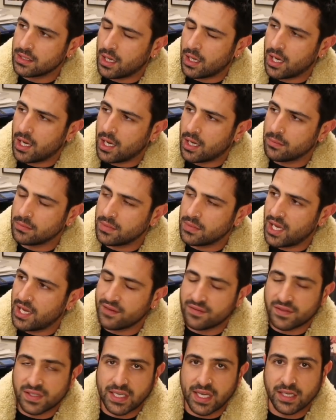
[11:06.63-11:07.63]

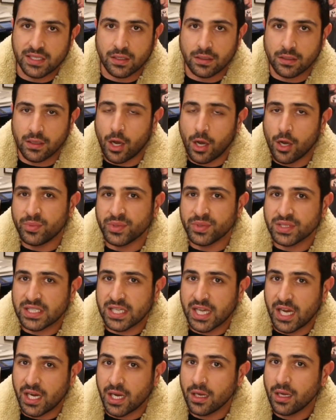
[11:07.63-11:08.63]
NFTs on
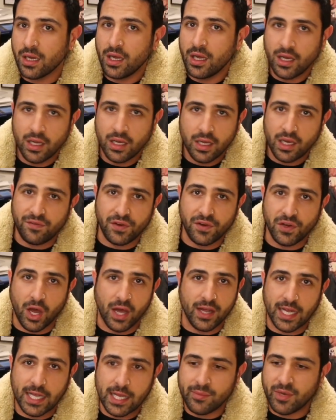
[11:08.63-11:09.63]
OpenSea. If you
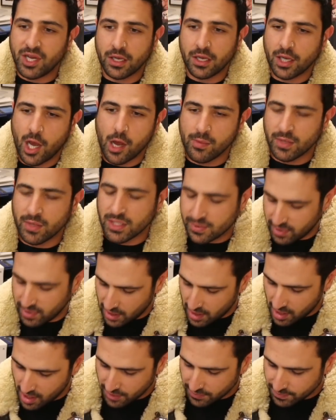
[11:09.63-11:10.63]
know that, let me know in the comments
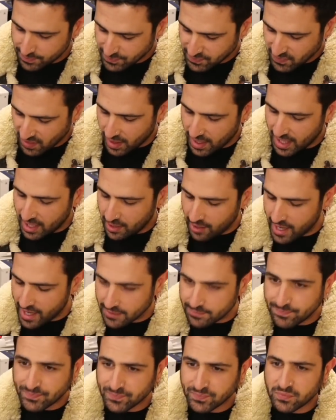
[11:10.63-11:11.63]
below.
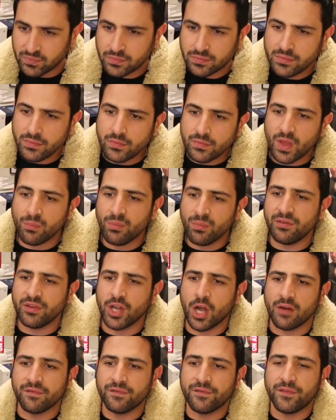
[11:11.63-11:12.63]
Anyway,
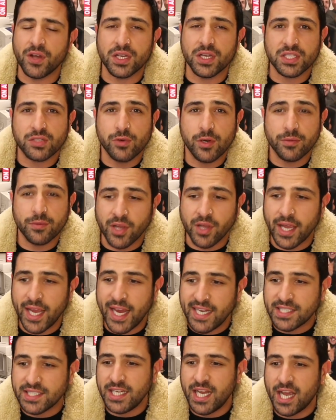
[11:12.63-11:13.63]
moving on. First crypto
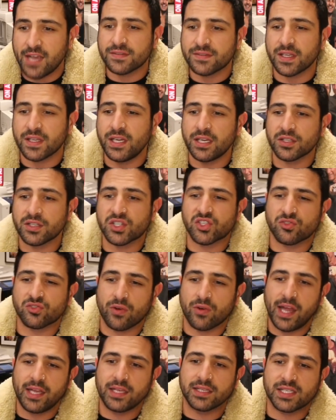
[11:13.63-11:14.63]
ETFs in
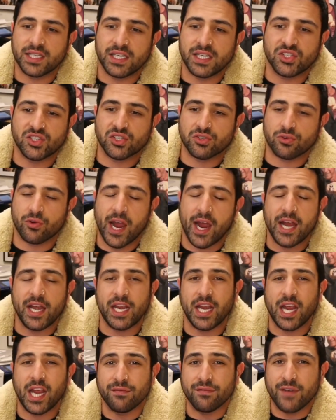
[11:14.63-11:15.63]
Australia sees
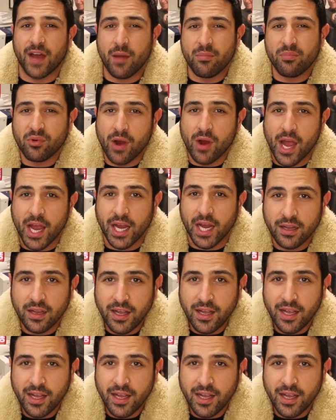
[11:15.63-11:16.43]
trading evaporate.